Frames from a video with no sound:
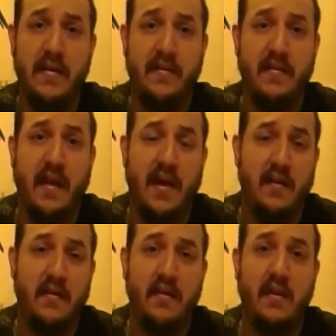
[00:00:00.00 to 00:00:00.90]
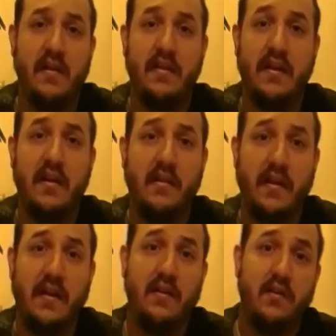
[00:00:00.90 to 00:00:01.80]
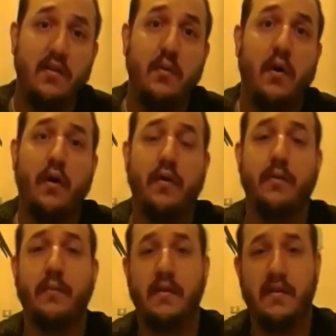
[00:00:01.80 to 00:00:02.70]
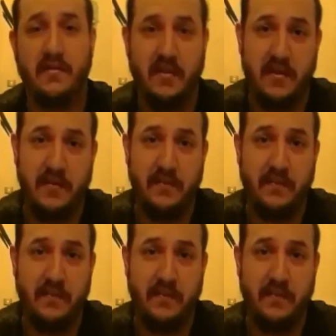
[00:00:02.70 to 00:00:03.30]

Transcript: is that legally you are the militia.